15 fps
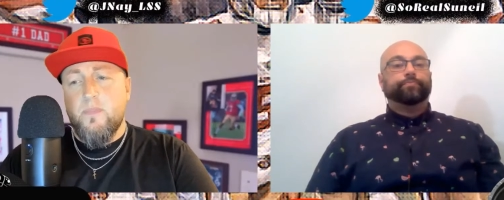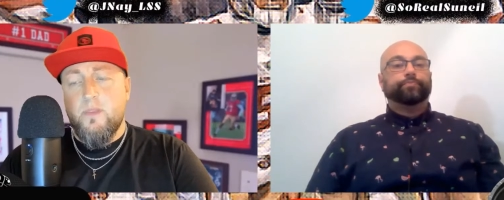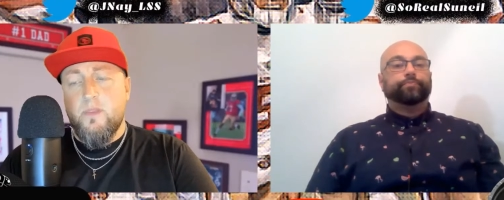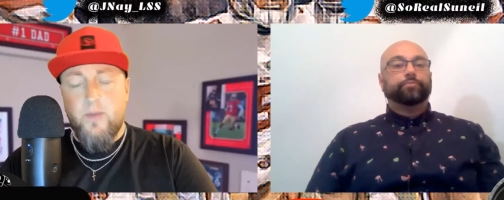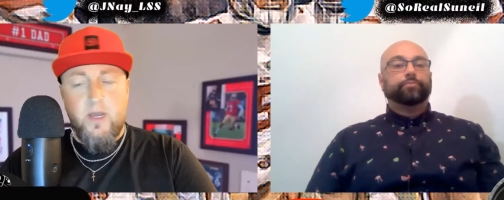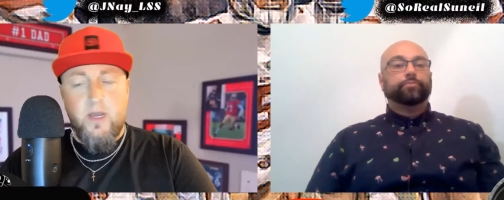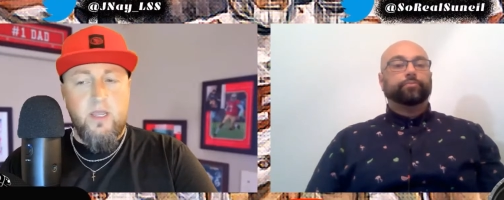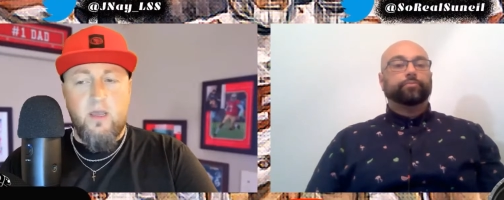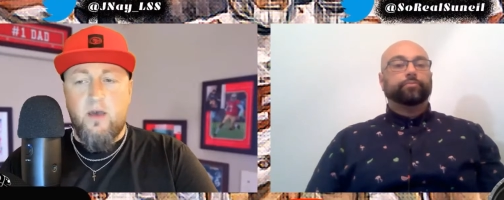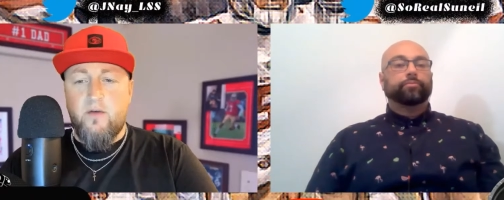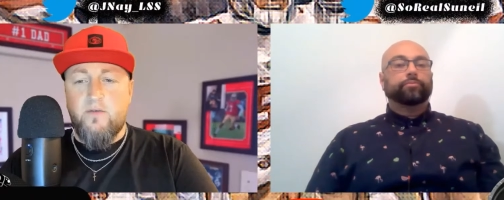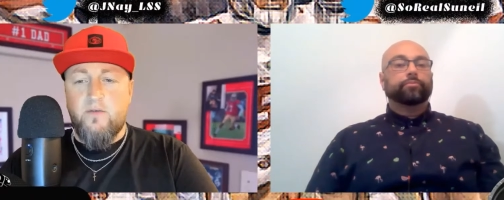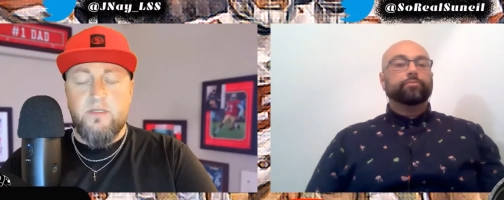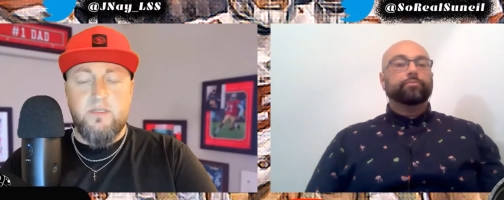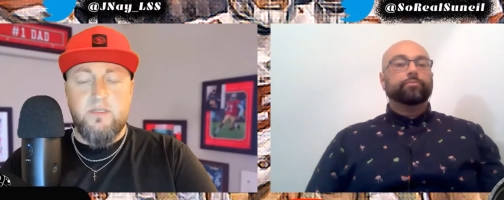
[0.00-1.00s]
Speaker 1: The money
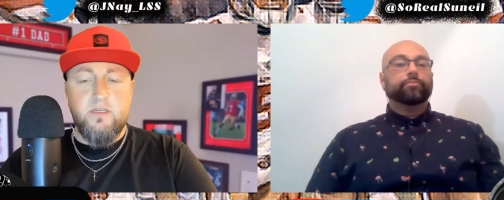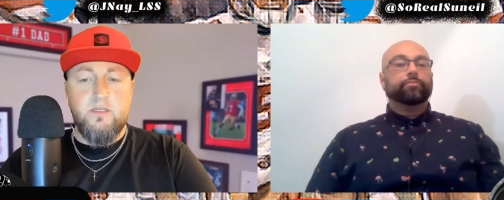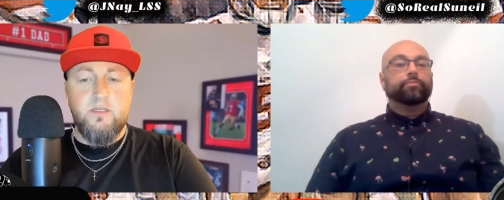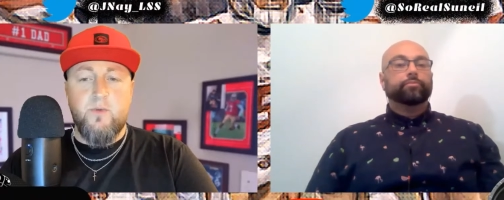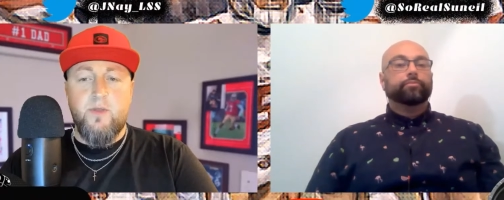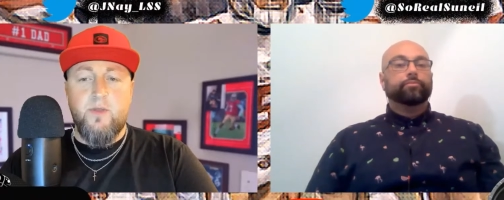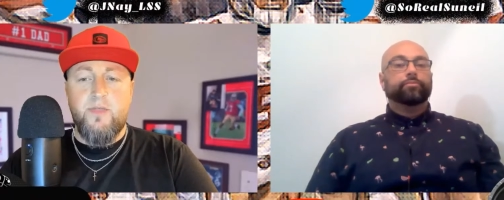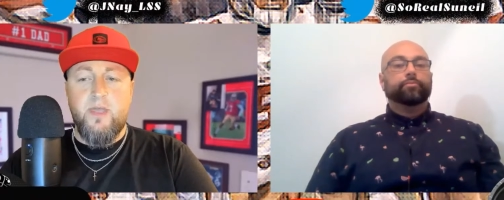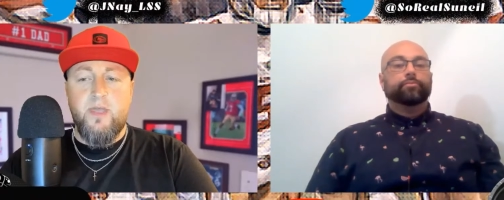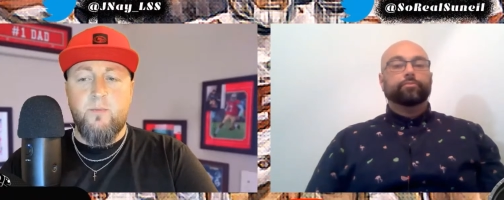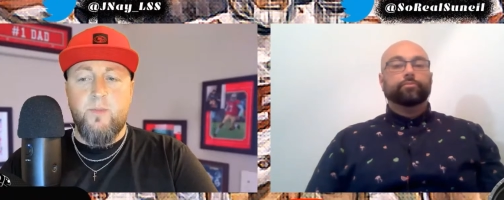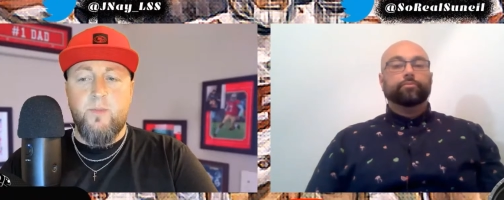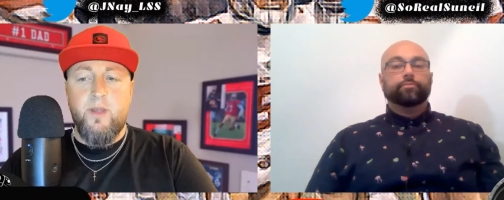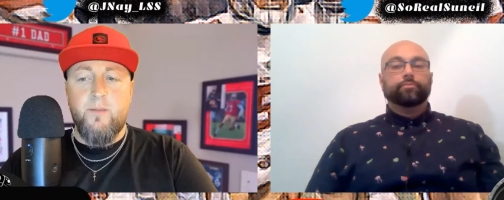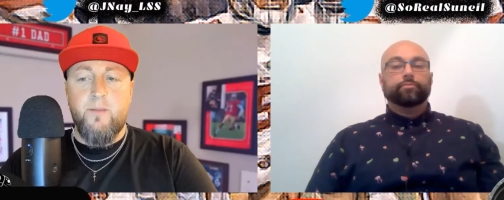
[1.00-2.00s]
obviously is one thing,
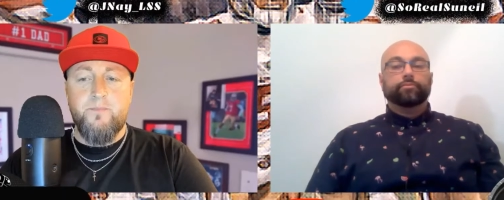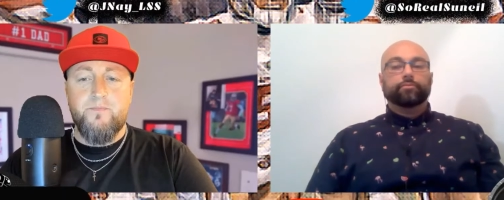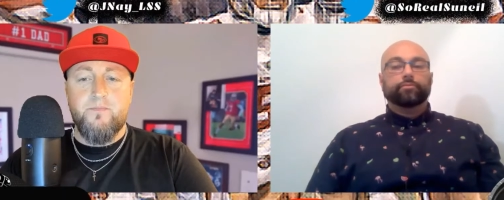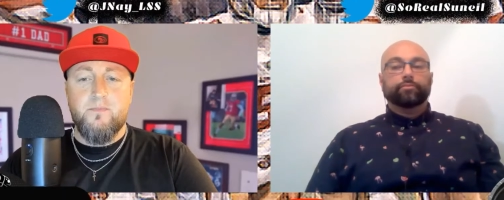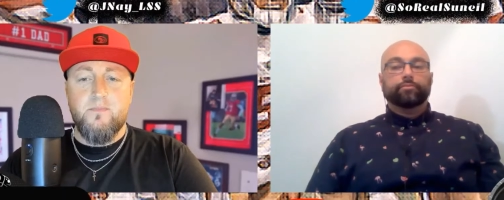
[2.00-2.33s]
but